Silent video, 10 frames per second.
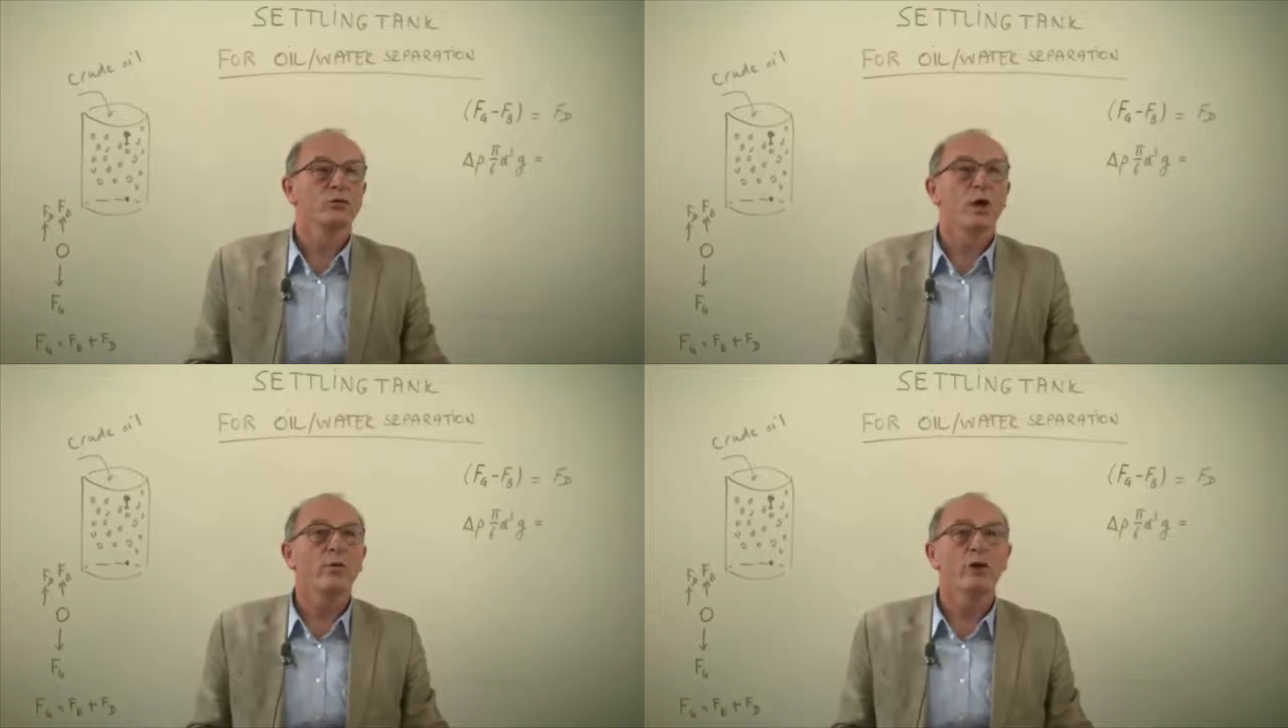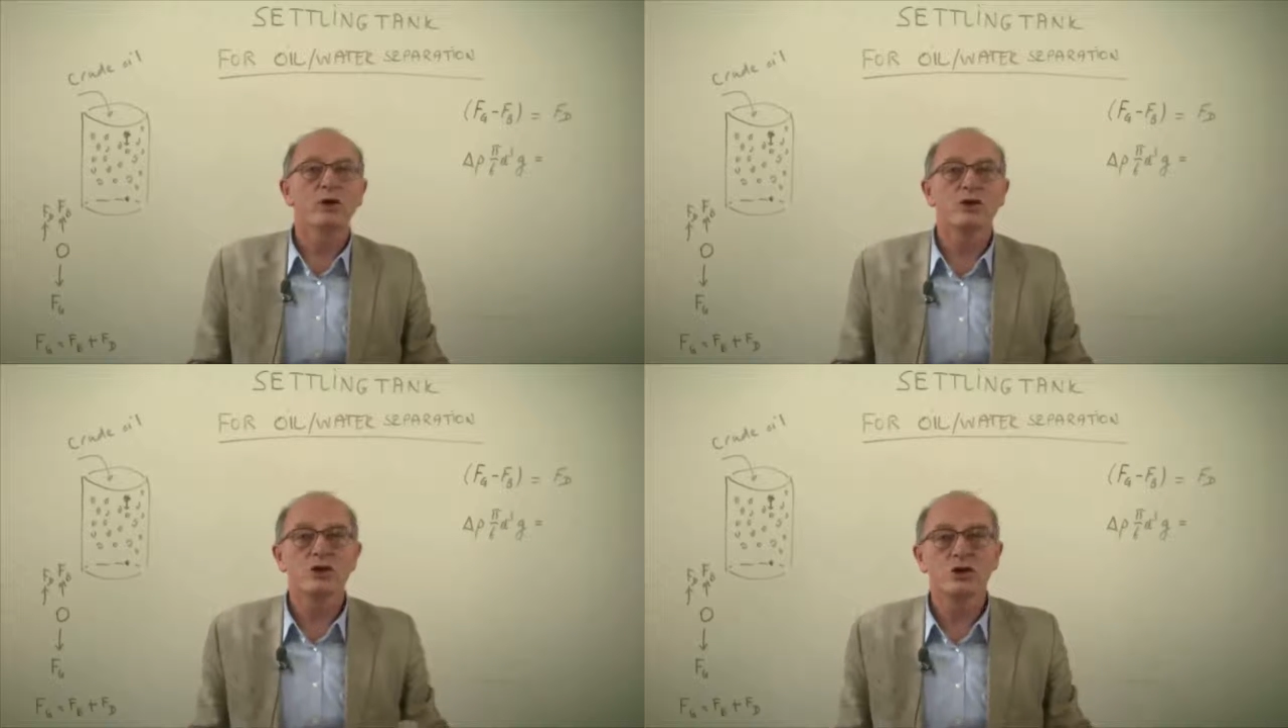Well, we
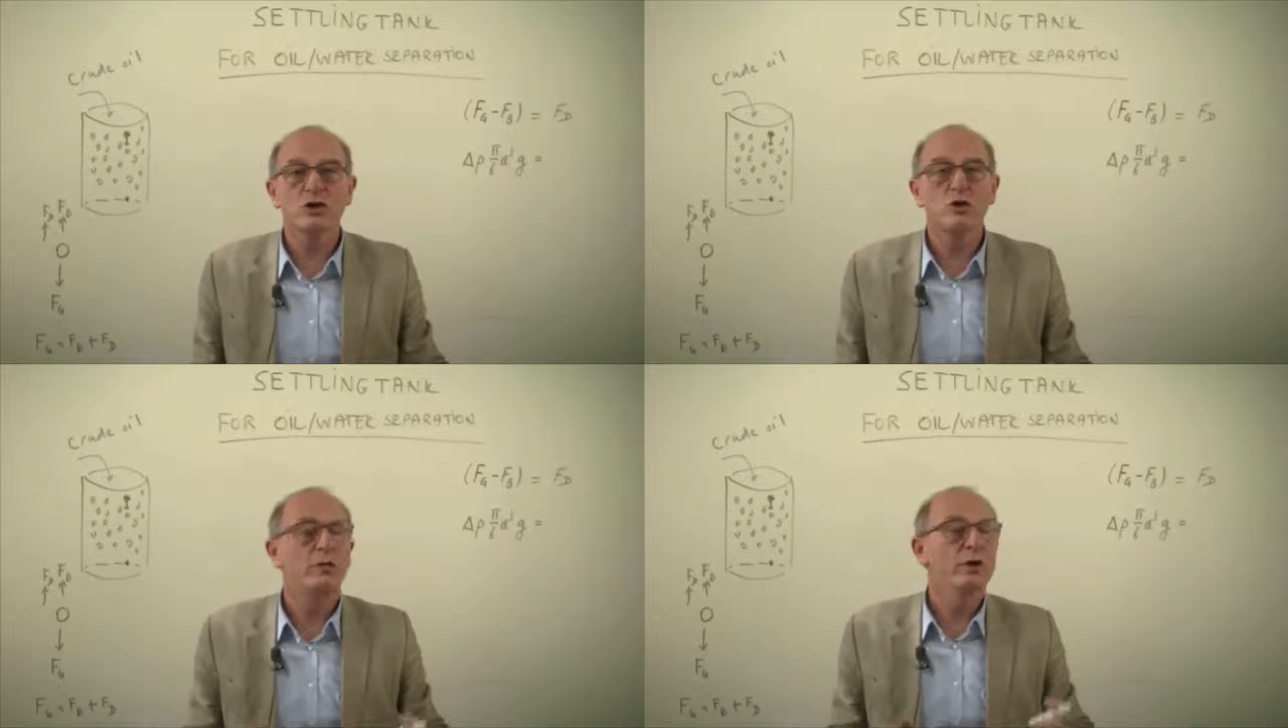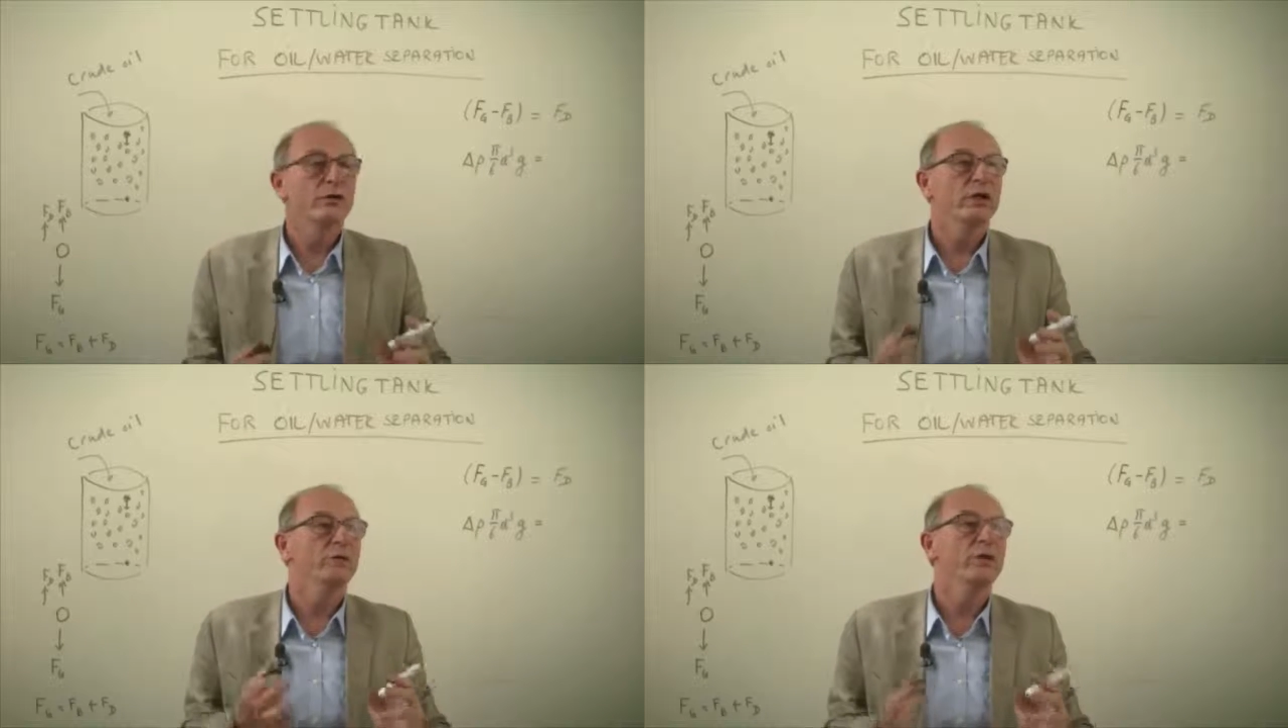assume
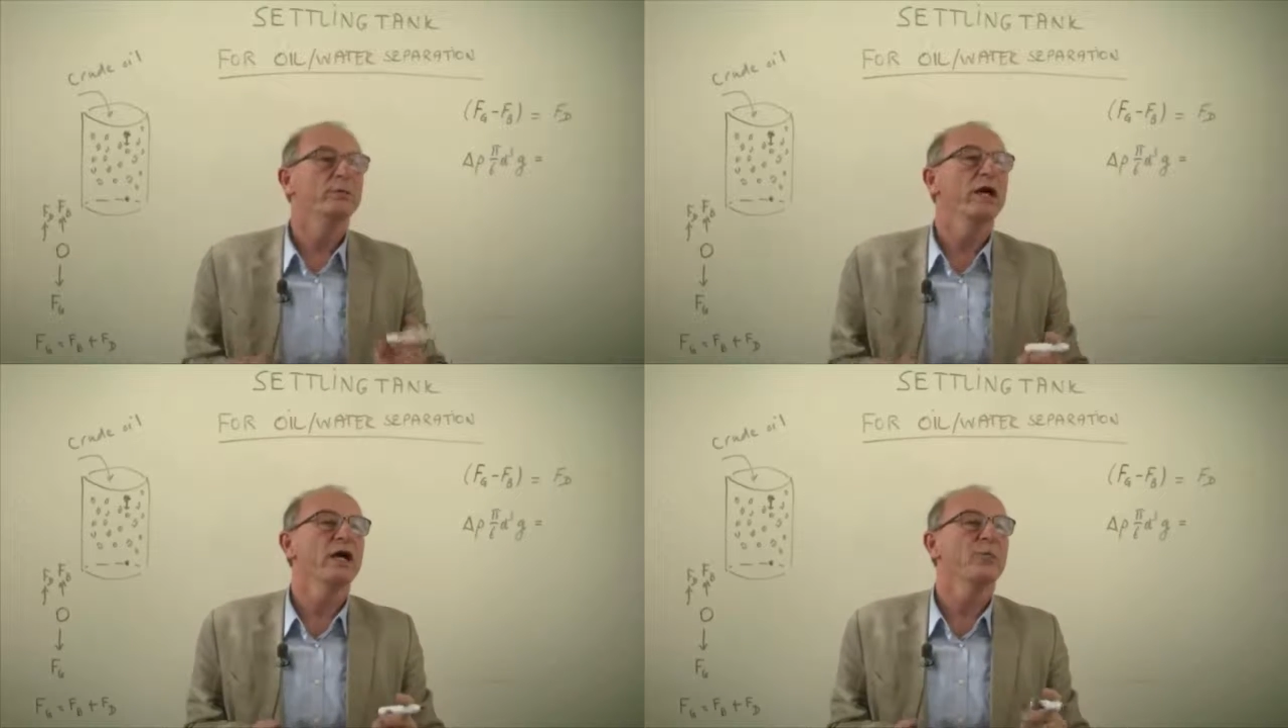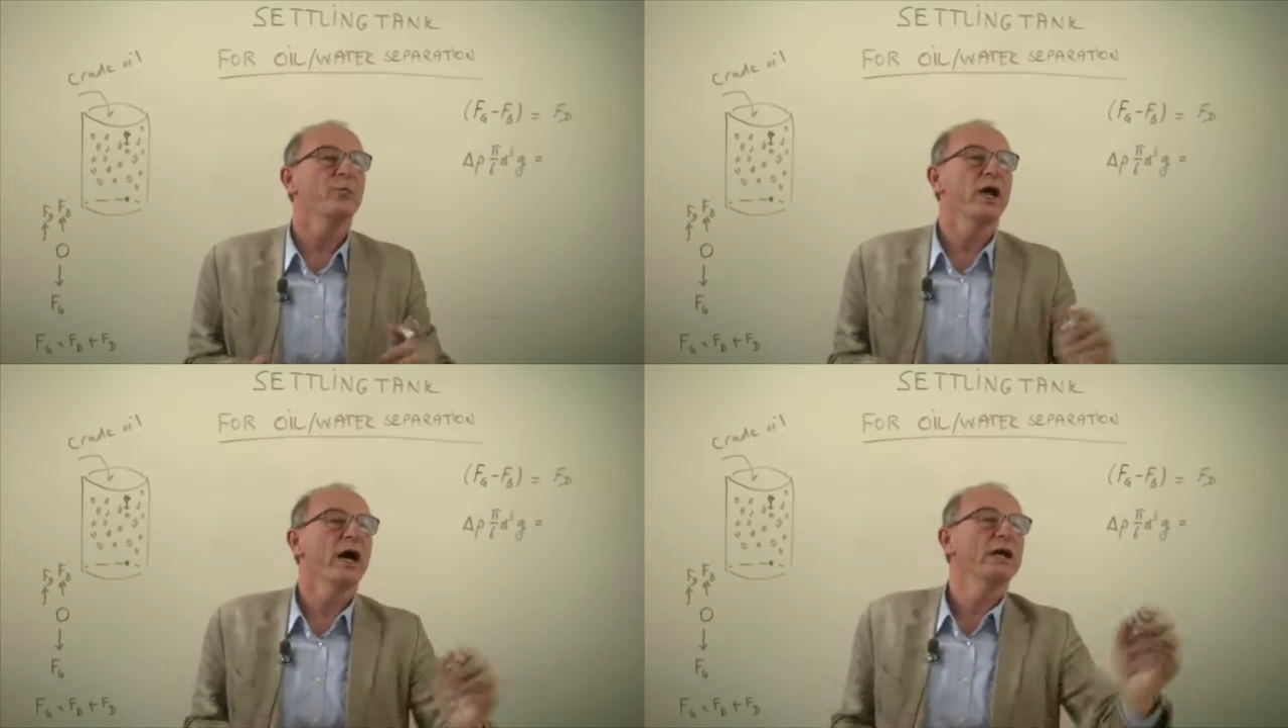that we may
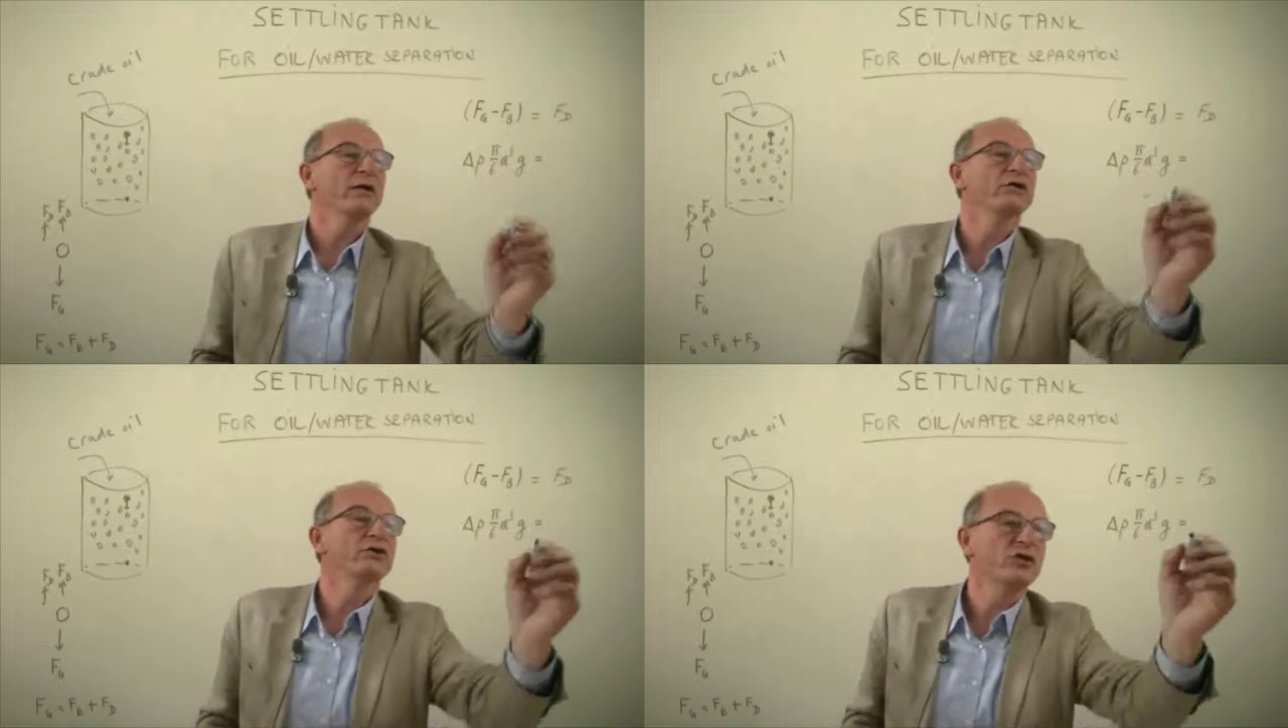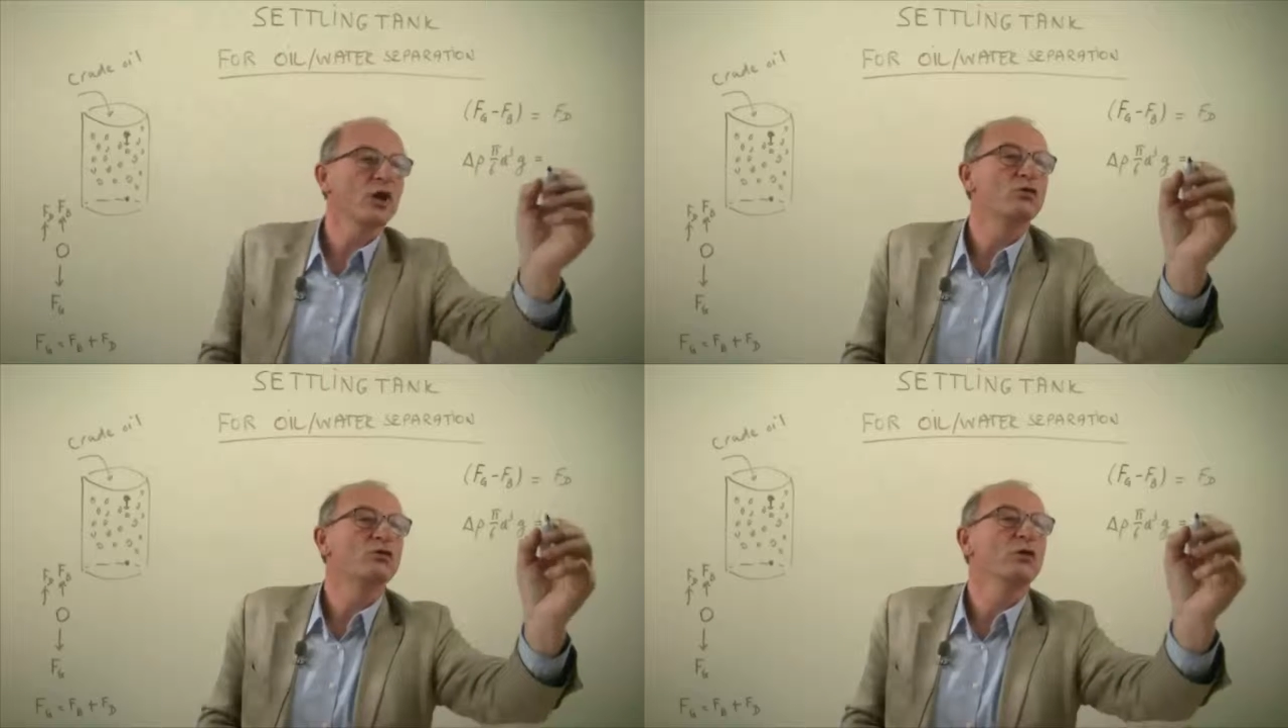apply
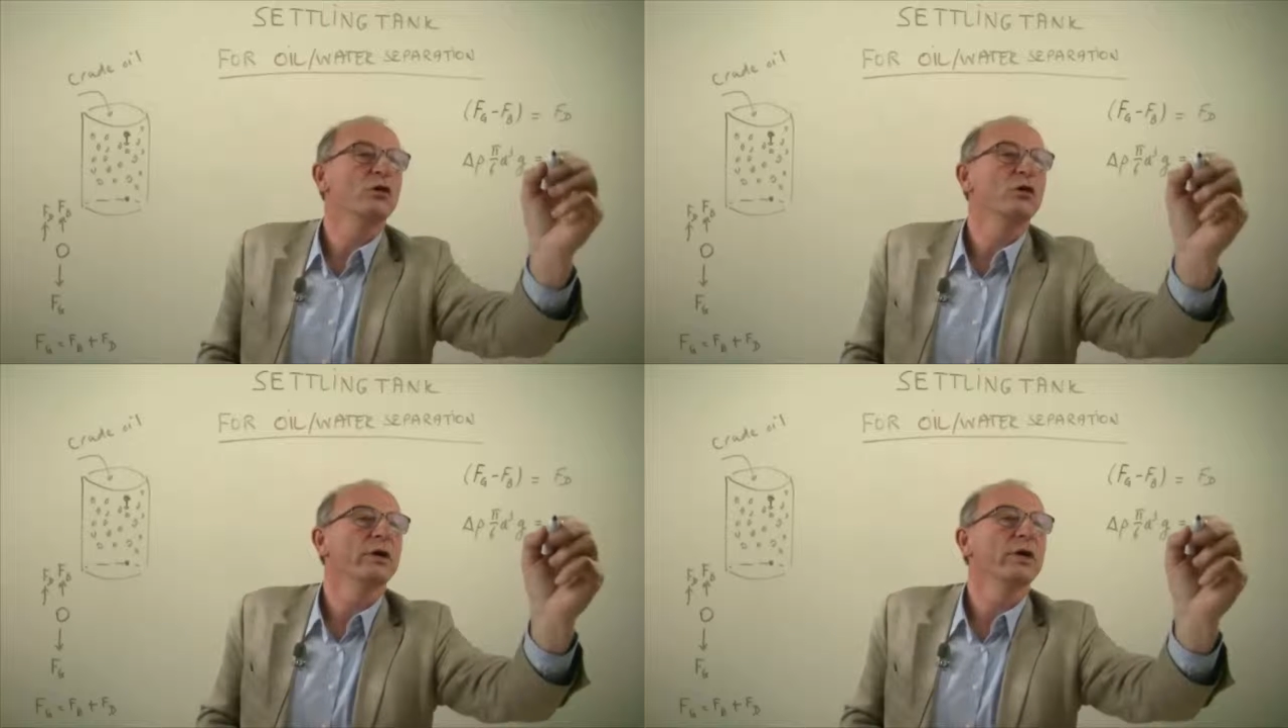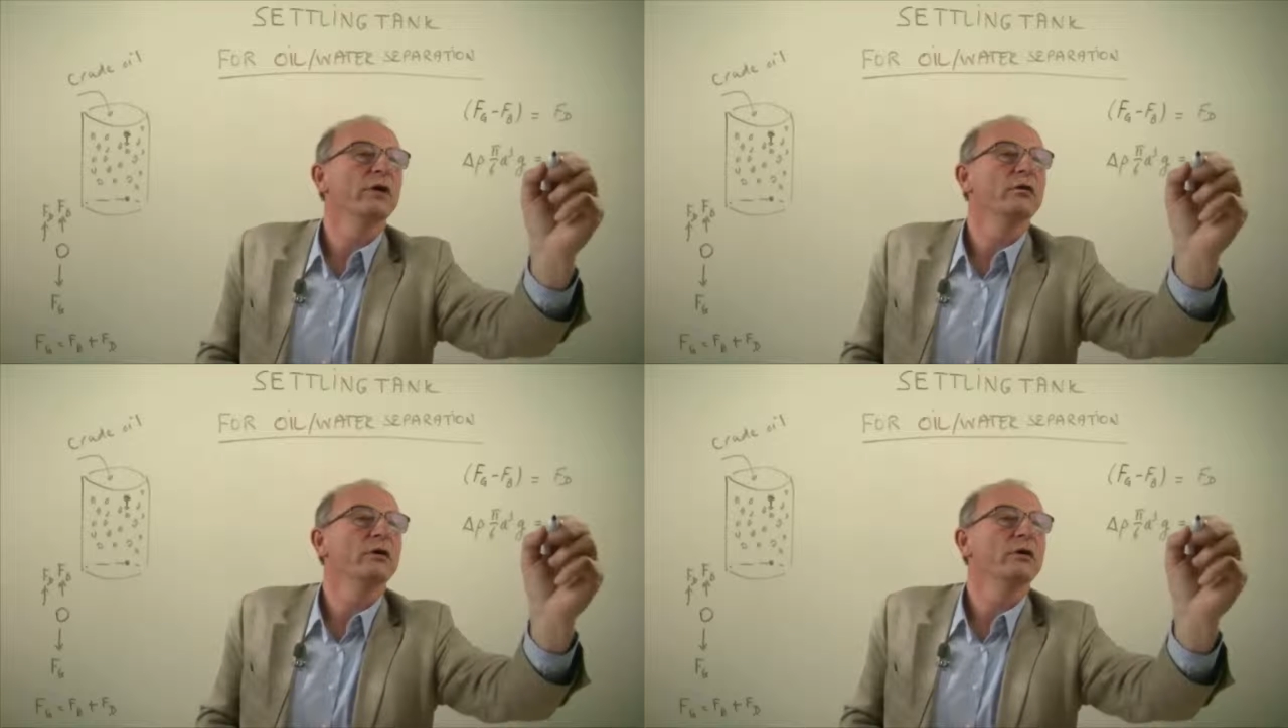Stokes Law here.